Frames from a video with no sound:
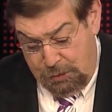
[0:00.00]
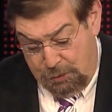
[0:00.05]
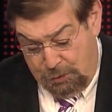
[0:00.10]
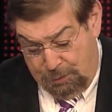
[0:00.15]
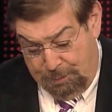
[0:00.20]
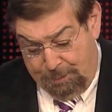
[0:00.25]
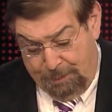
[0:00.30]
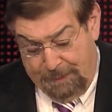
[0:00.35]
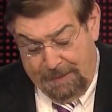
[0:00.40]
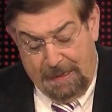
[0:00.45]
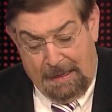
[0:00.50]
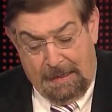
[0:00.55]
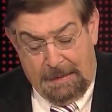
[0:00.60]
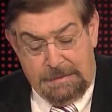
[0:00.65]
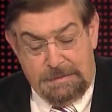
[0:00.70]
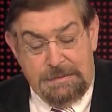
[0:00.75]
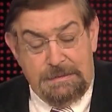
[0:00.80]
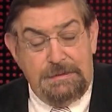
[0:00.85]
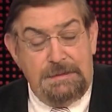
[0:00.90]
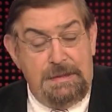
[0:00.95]
your
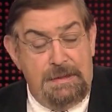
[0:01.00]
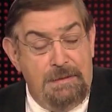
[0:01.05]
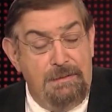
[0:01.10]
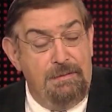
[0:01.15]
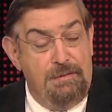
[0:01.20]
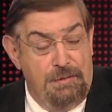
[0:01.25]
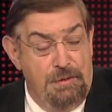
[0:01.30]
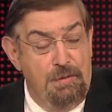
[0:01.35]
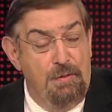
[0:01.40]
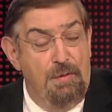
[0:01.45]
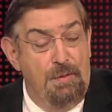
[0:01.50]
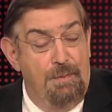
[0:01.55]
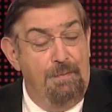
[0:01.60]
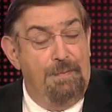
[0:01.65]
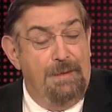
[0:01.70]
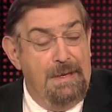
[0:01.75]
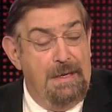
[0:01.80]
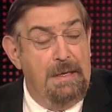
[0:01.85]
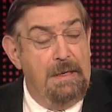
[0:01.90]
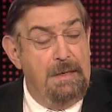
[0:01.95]
taxes, you will
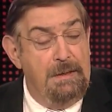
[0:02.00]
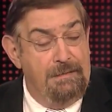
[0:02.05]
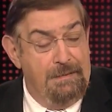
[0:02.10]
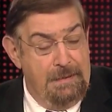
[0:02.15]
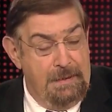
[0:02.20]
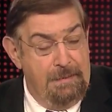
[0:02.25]
be